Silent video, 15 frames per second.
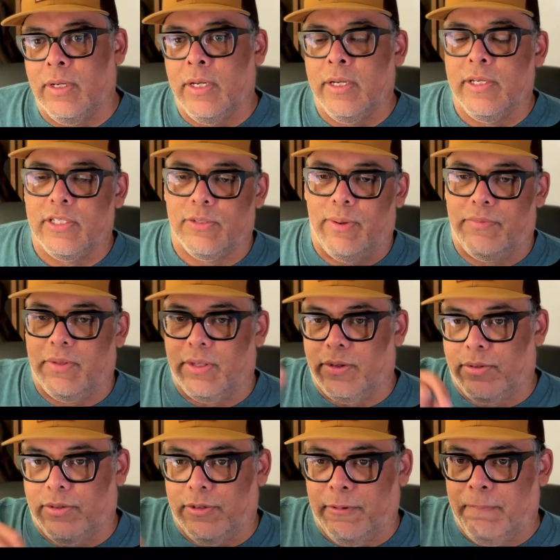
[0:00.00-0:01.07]
So we have the
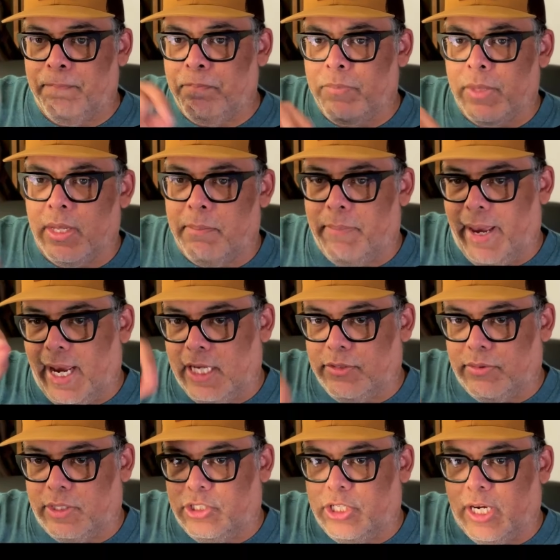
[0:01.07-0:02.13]
little badge with
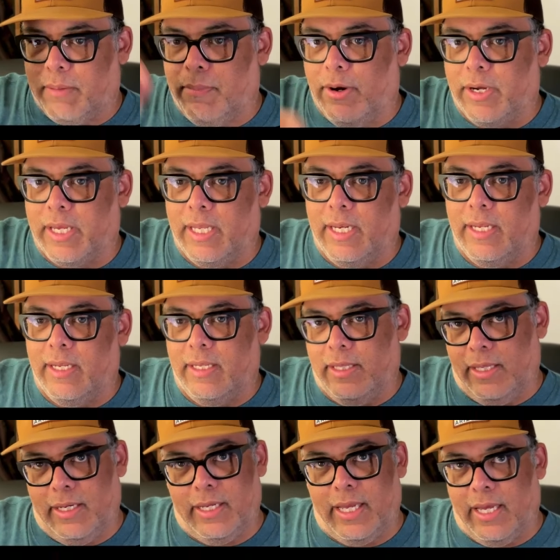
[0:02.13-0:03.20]
the check mark in it, and
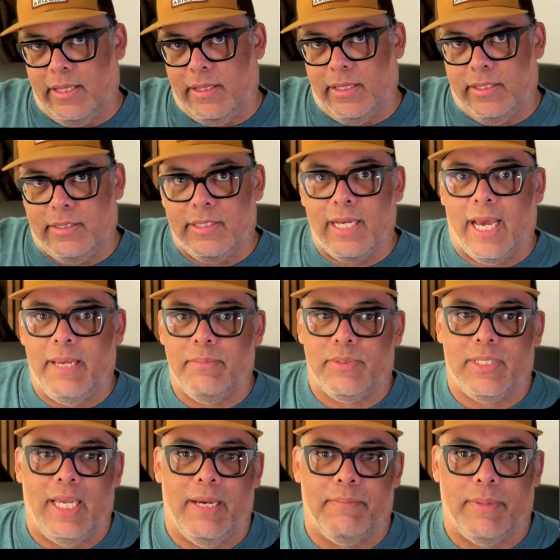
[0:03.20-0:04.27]
then again the
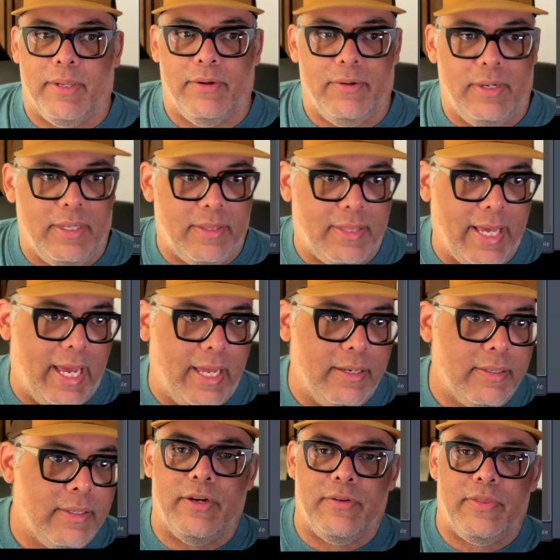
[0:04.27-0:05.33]
timestamp underneath that.
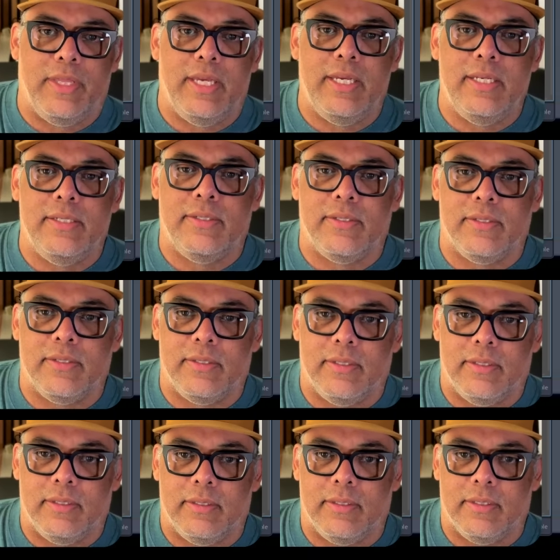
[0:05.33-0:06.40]
These
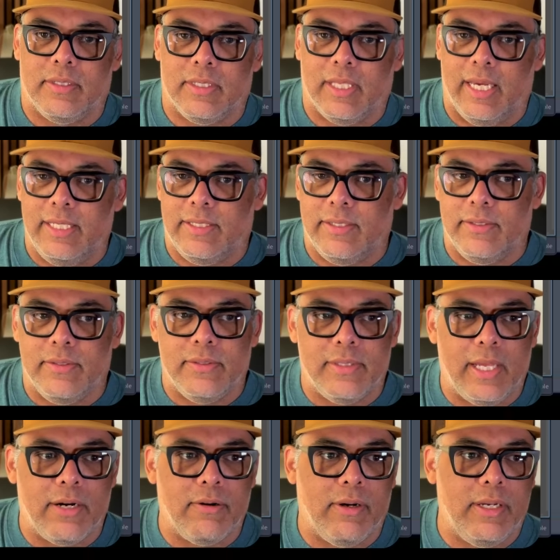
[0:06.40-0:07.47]
slices
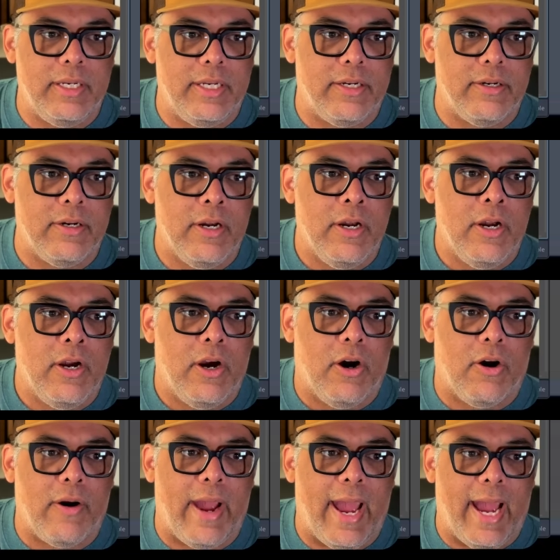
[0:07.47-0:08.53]
that are on here
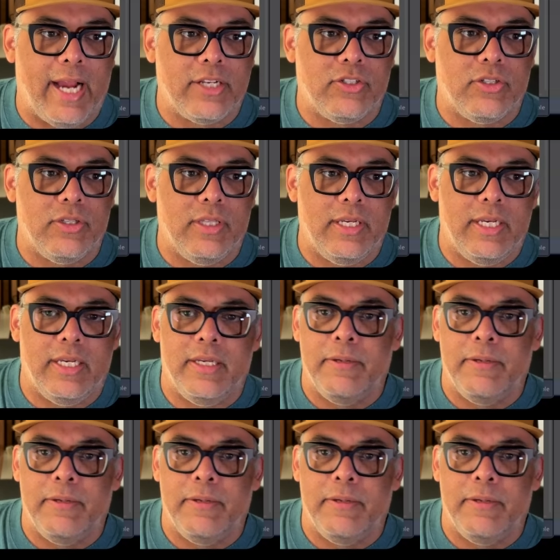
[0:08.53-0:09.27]
are actually